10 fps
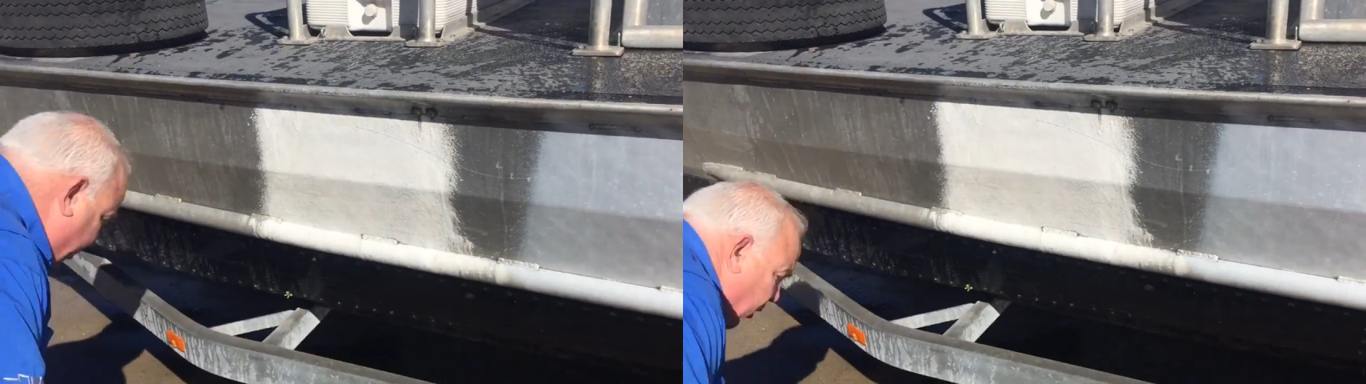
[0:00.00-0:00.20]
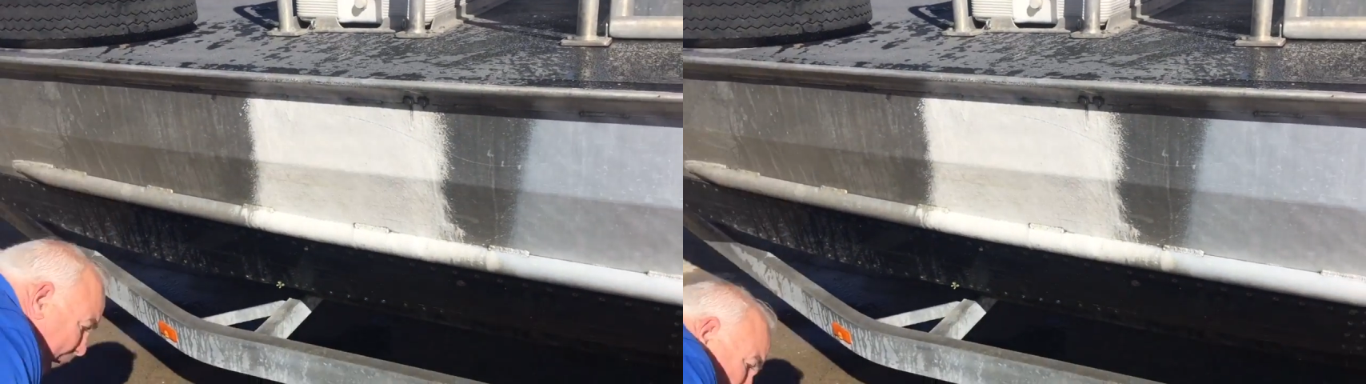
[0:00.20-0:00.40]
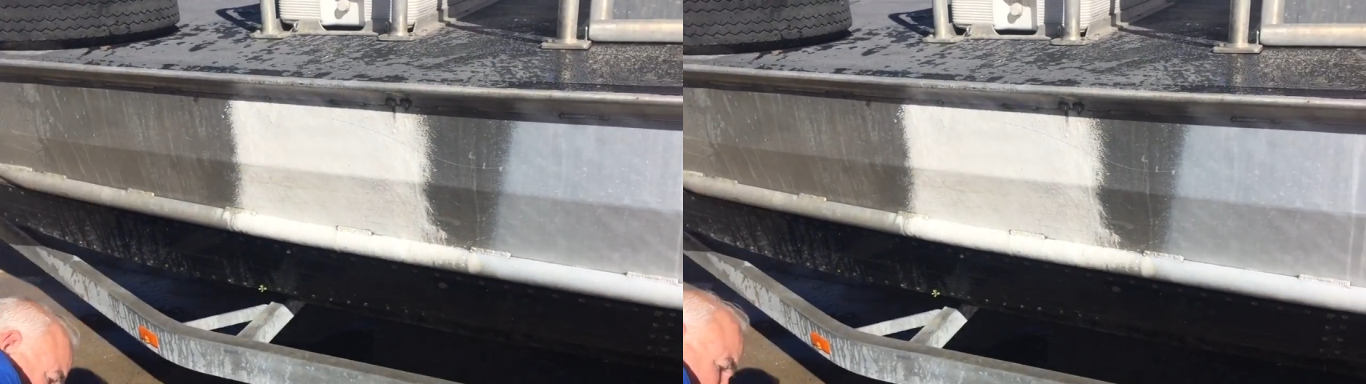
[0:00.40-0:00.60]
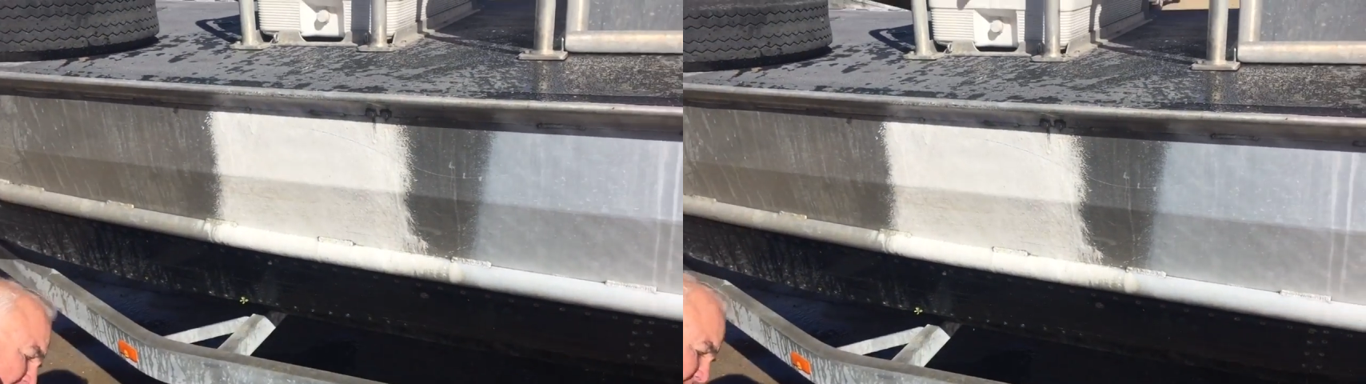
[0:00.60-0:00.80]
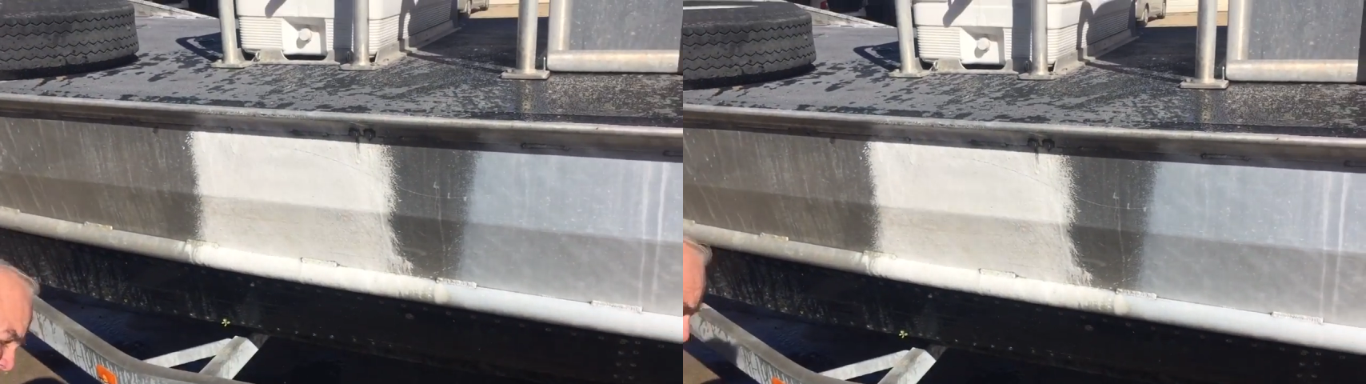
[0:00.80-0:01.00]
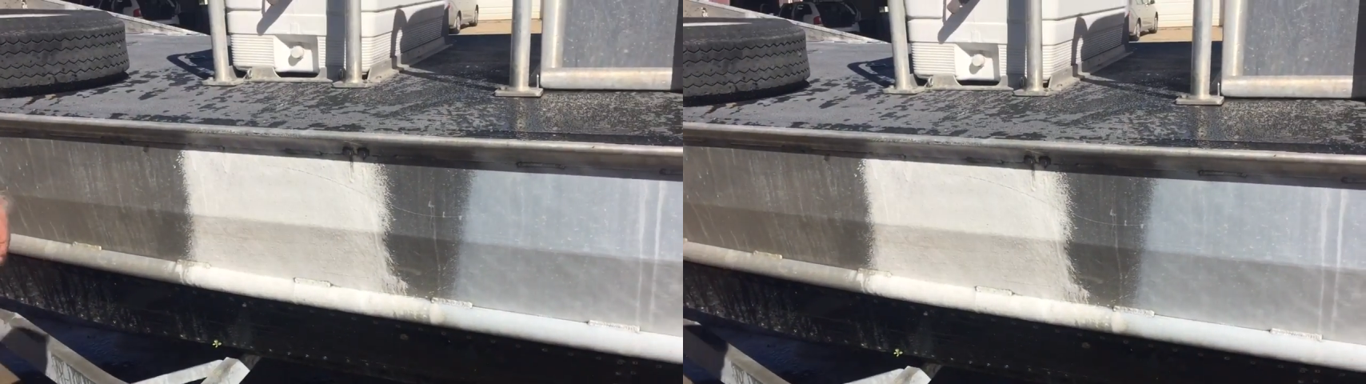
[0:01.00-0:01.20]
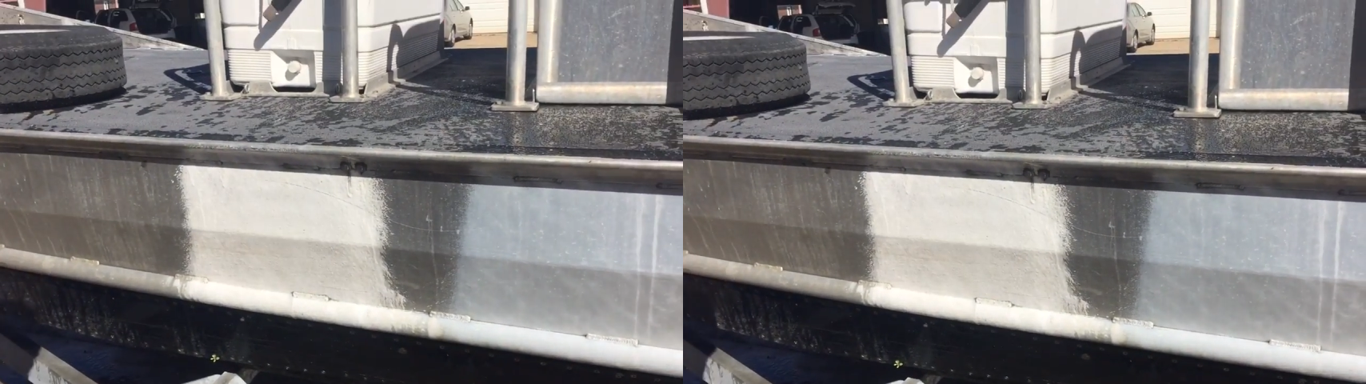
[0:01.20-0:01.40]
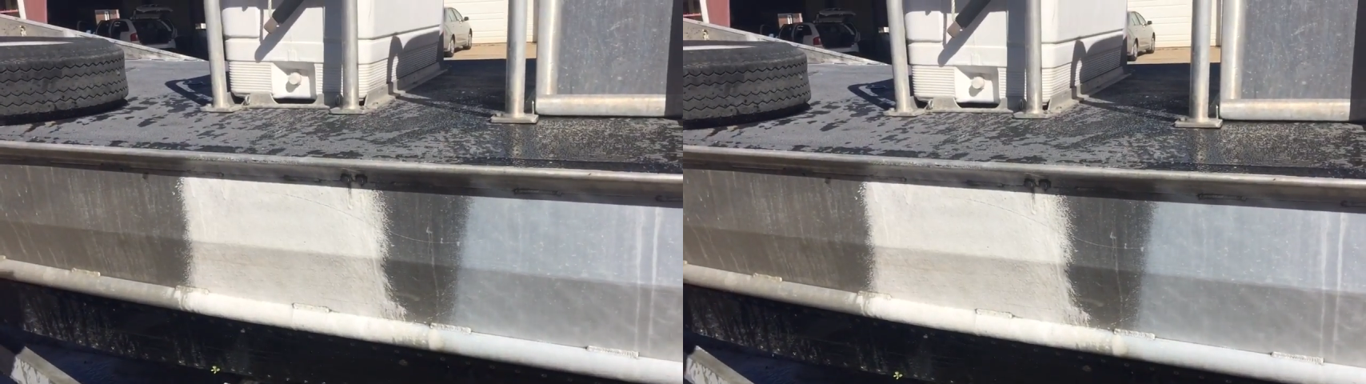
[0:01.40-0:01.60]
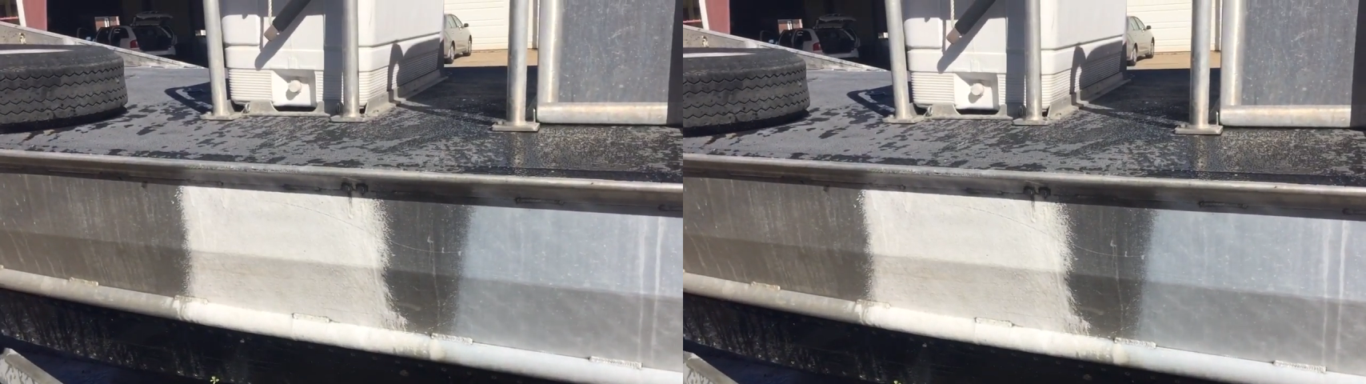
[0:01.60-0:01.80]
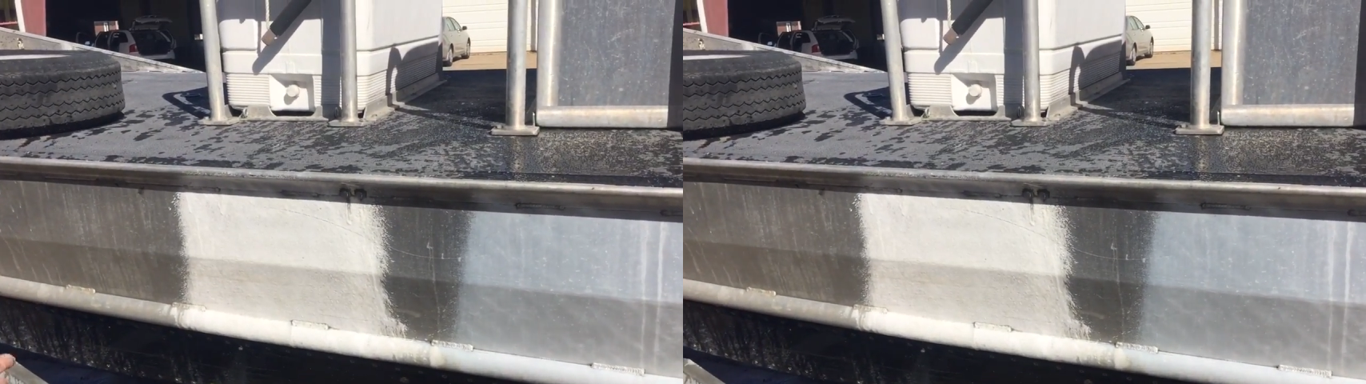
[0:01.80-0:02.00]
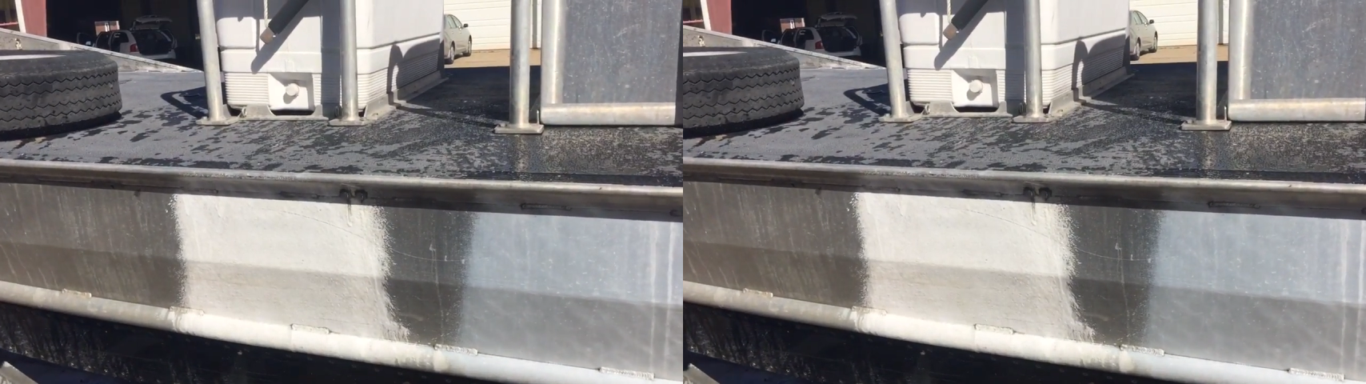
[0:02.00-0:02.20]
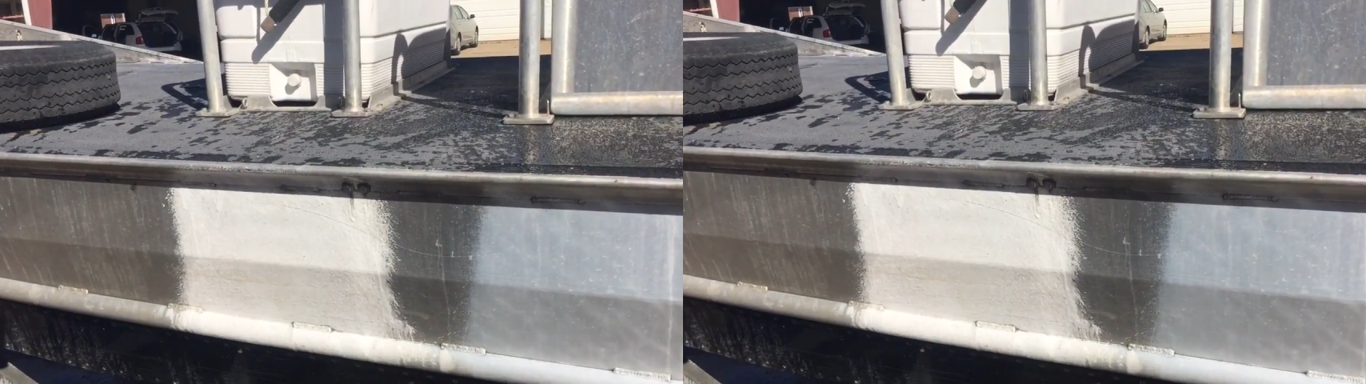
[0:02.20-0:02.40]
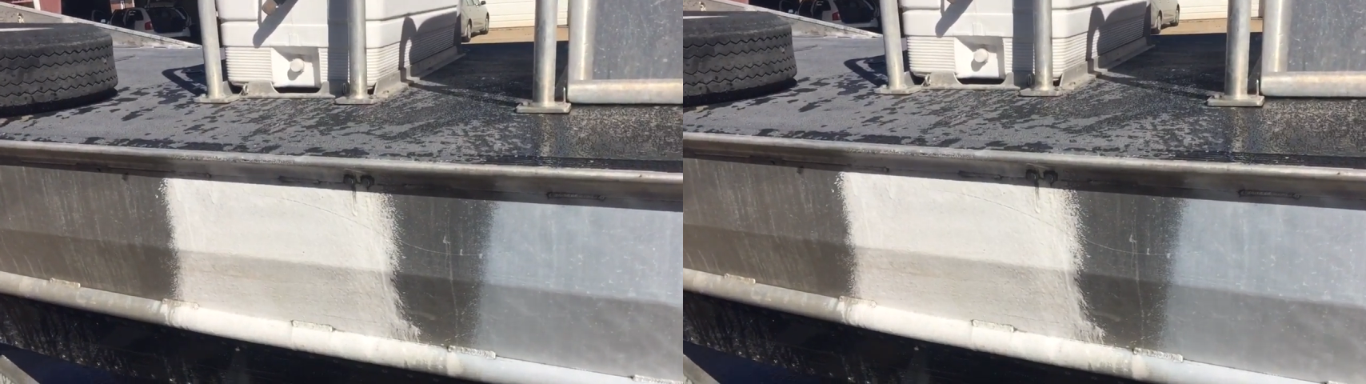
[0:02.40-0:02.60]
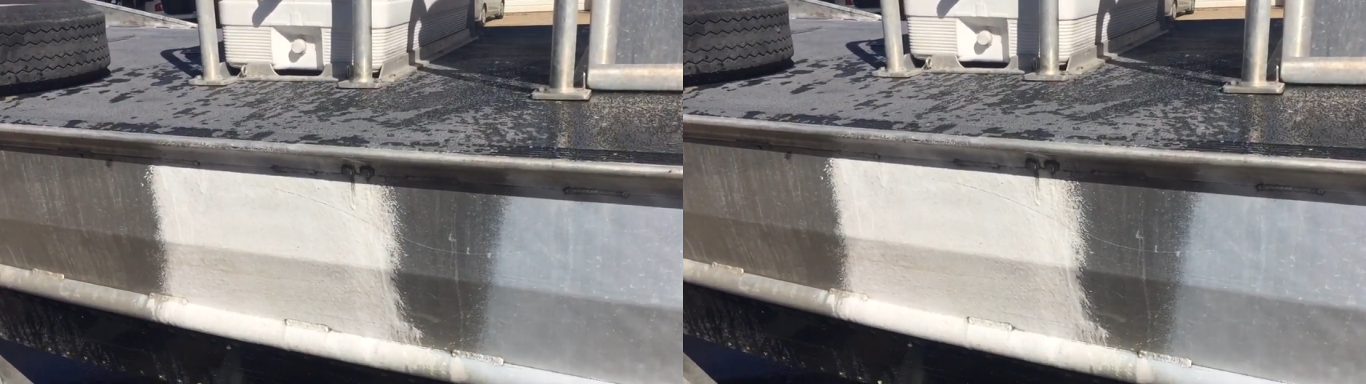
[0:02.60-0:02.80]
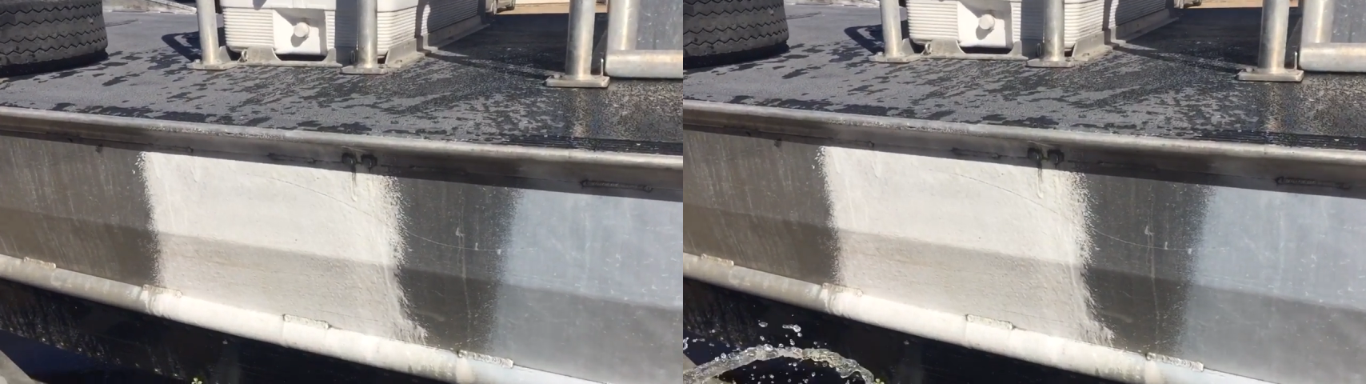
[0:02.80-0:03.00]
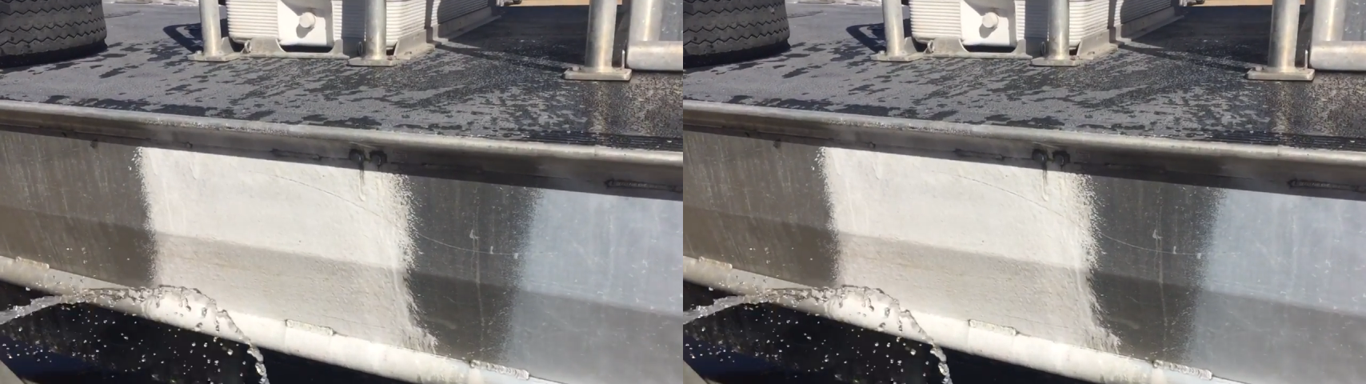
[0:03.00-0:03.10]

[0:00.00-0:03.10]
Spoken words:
[unreadable: no face in view]